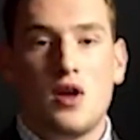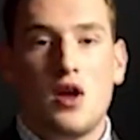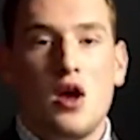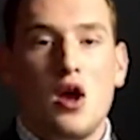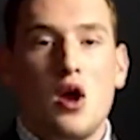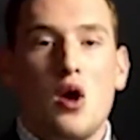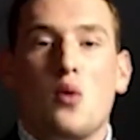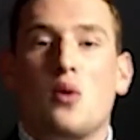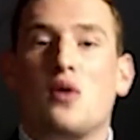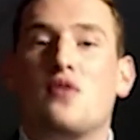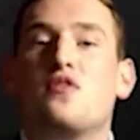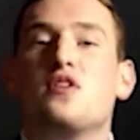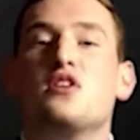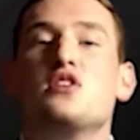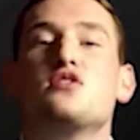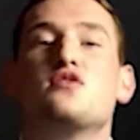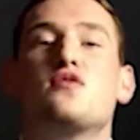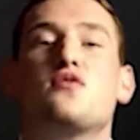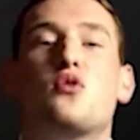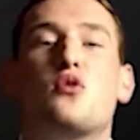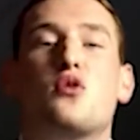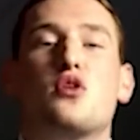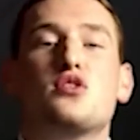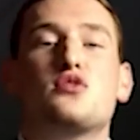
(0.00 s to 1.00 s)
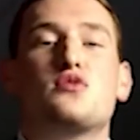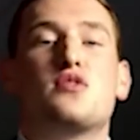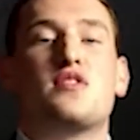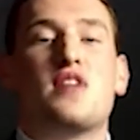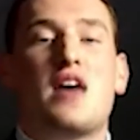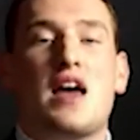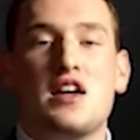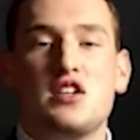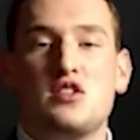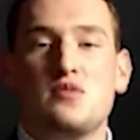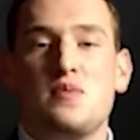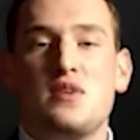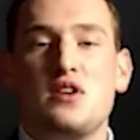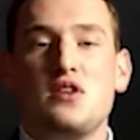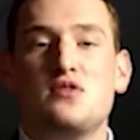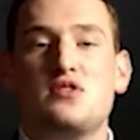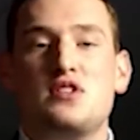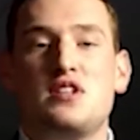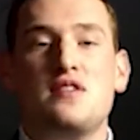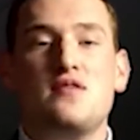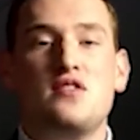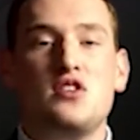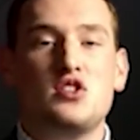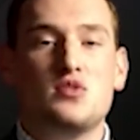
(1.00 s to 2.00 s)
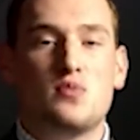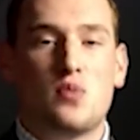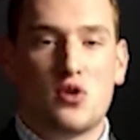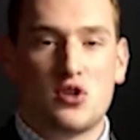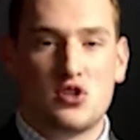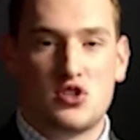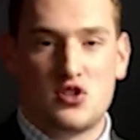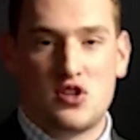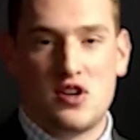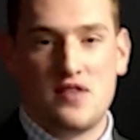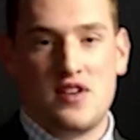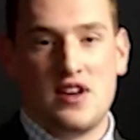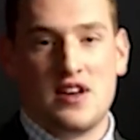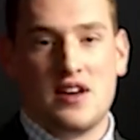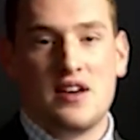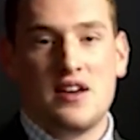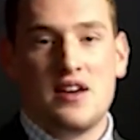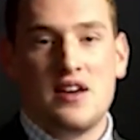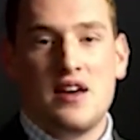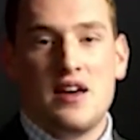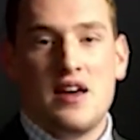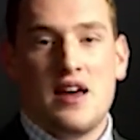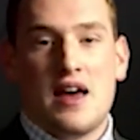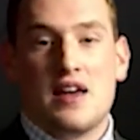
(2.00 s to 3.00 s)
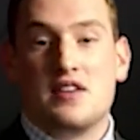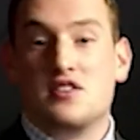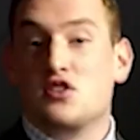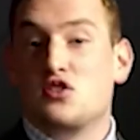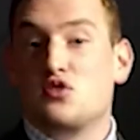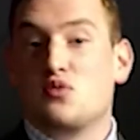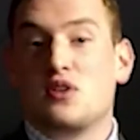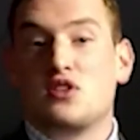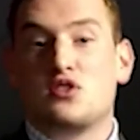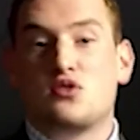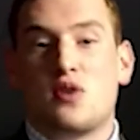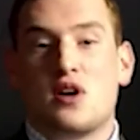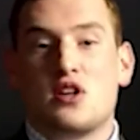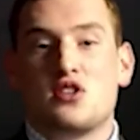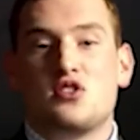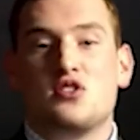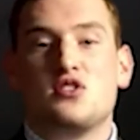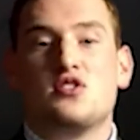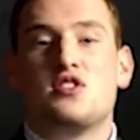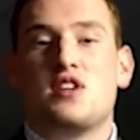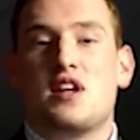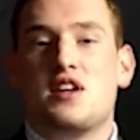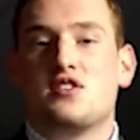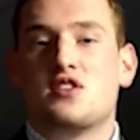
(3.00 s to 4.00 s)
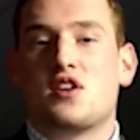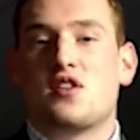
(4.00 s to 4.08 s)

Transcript: We finish, of course, with SBU TV Sports Trivia, as this week's question stays on the